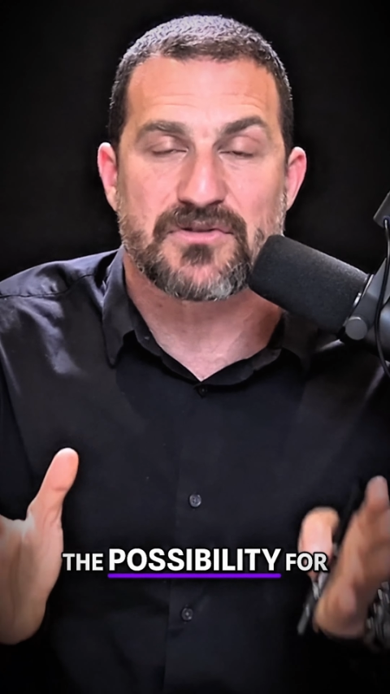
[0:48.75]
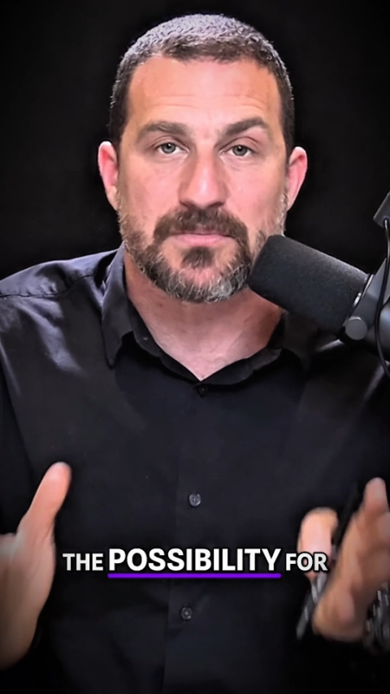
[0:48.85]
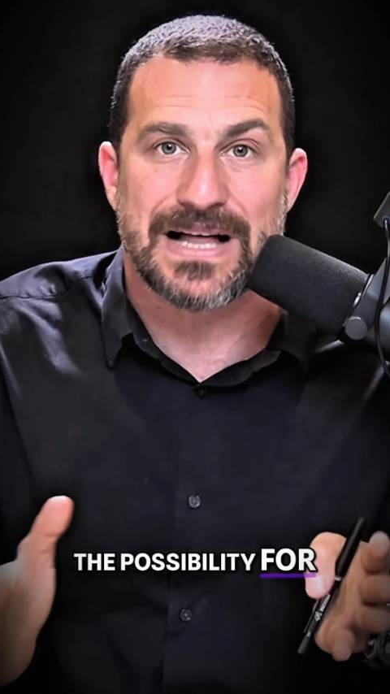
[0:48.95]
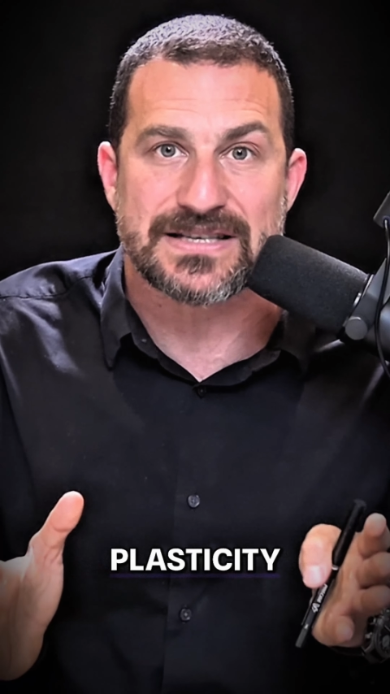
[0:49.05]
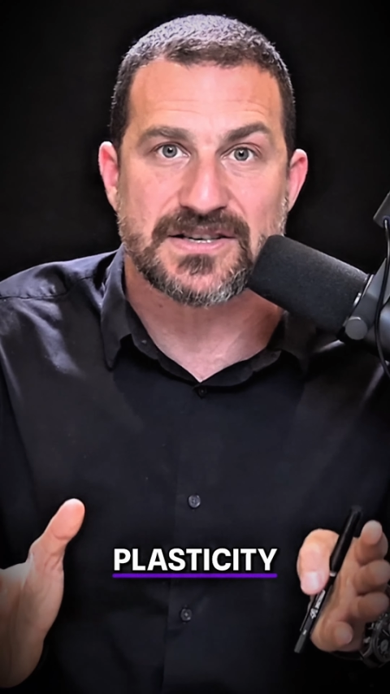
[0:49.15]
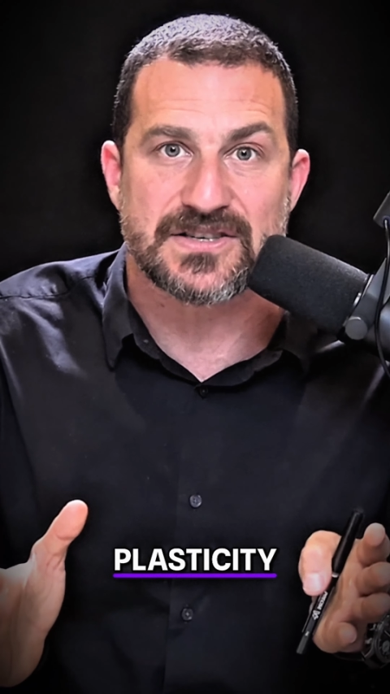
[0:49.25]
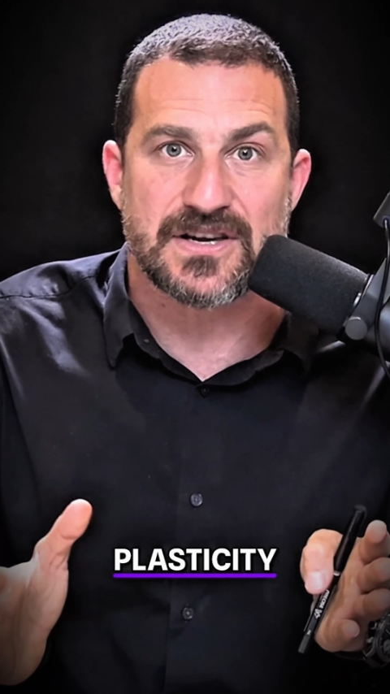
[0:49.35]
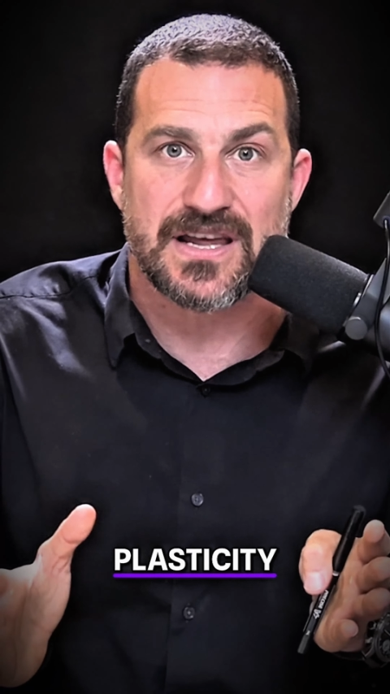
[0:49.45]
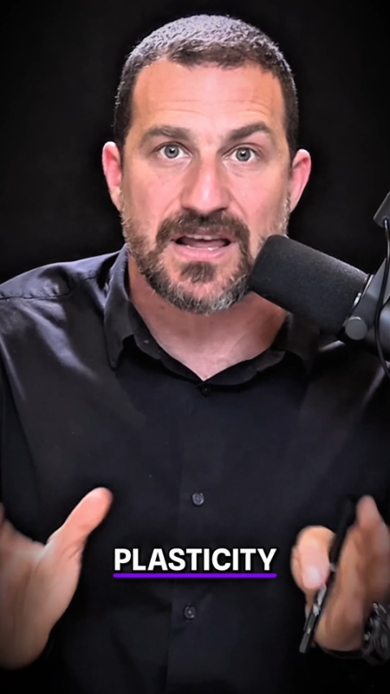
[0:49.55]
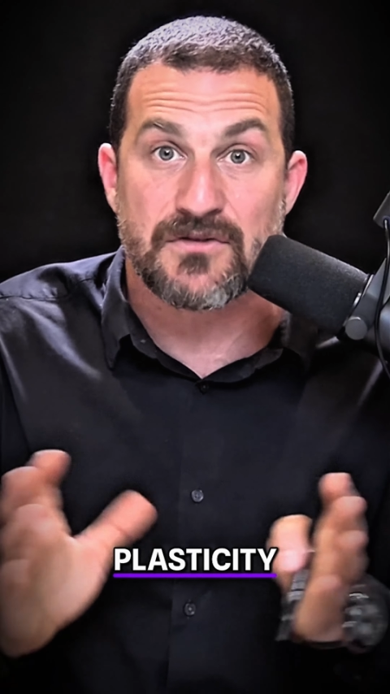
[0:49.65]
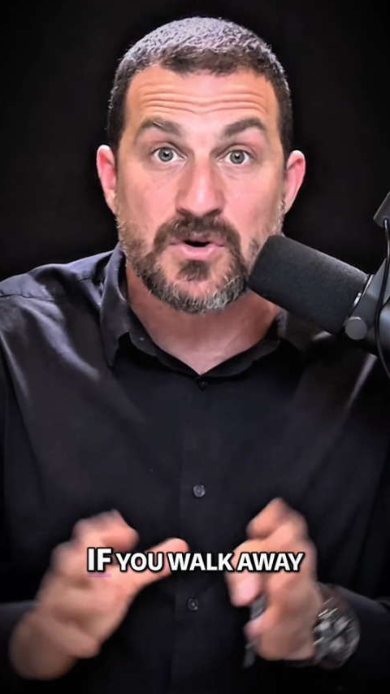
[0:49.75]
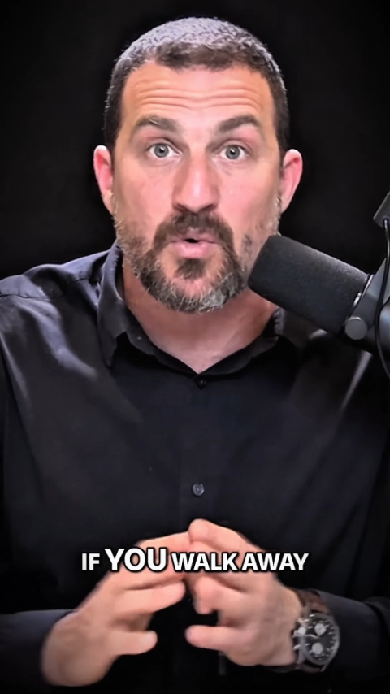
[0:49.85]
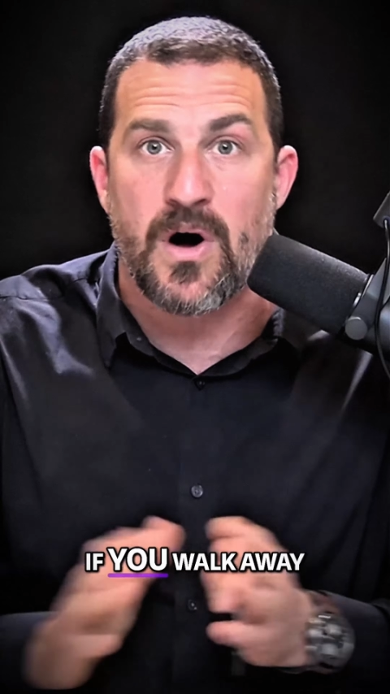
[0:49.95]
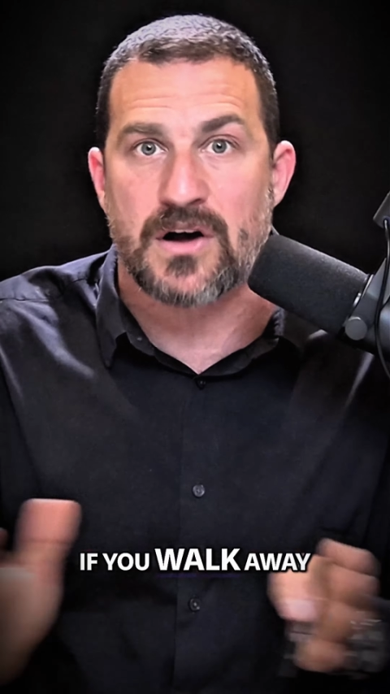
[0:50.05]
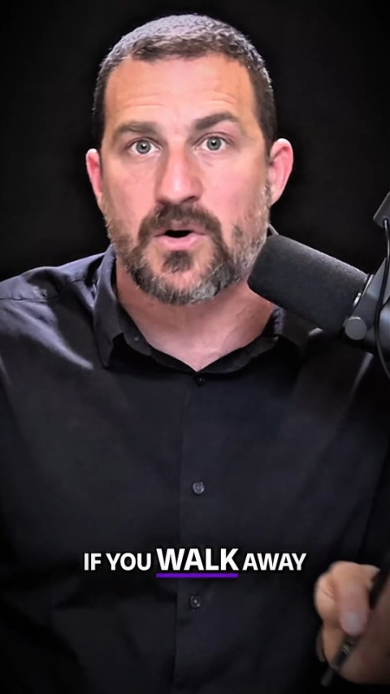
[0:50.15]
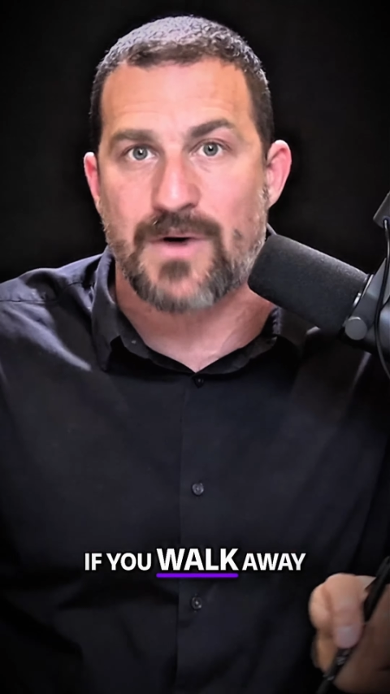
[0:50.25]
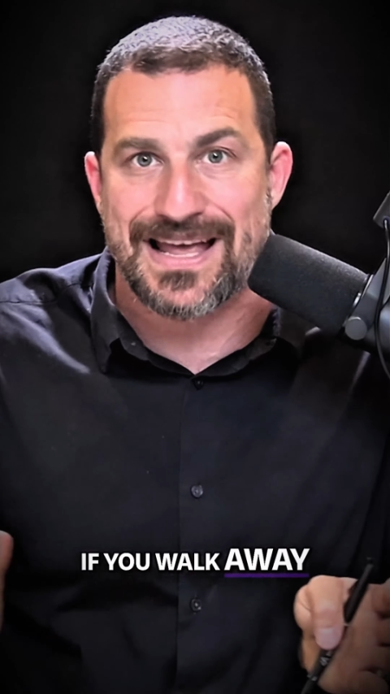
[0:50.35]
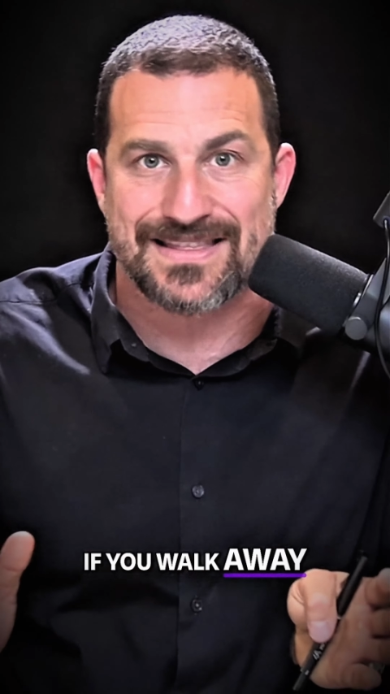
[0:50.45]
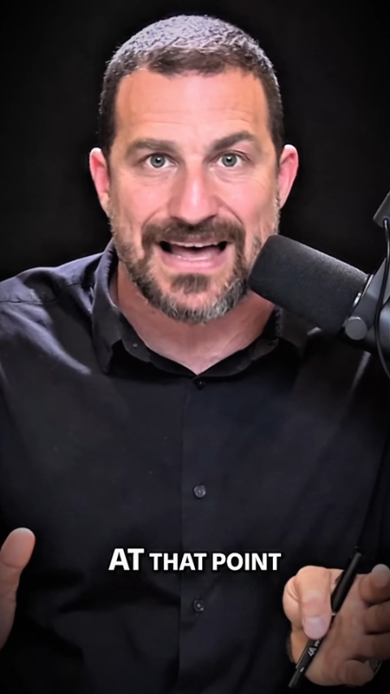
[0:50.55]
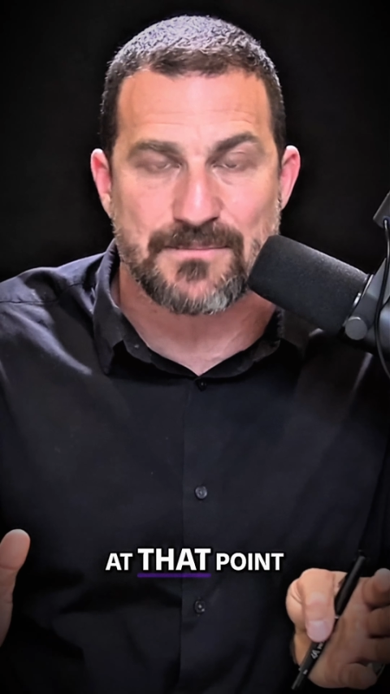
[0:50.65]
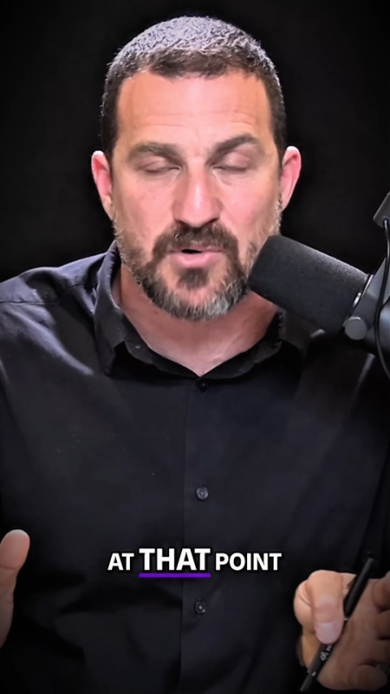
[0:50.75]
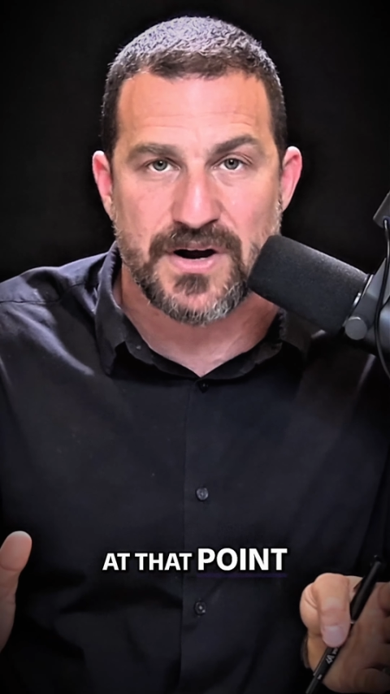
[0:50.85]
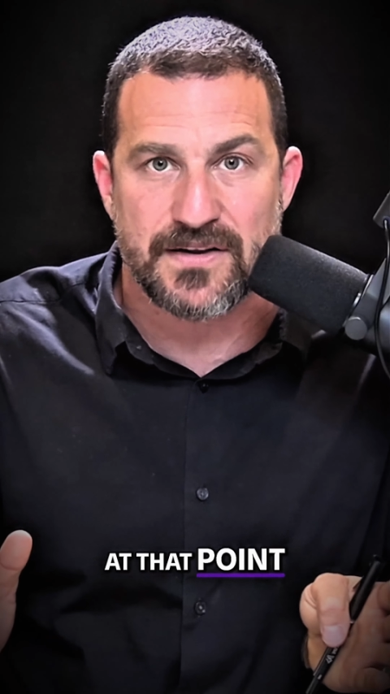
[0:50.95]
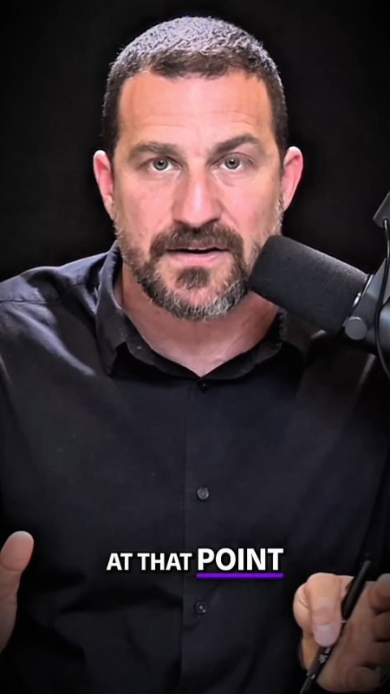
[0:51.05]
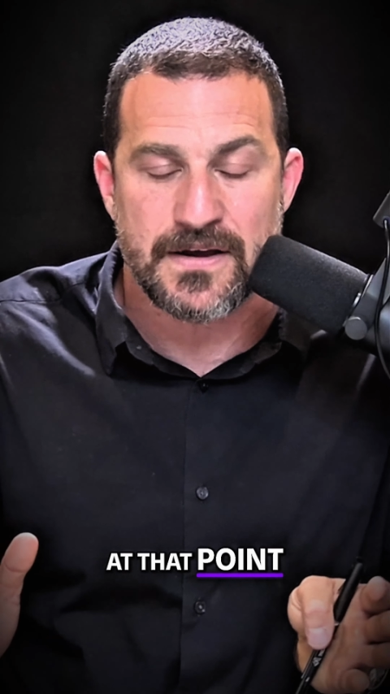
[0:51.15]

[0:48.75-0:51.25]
for plasticity. If you walk away at that point,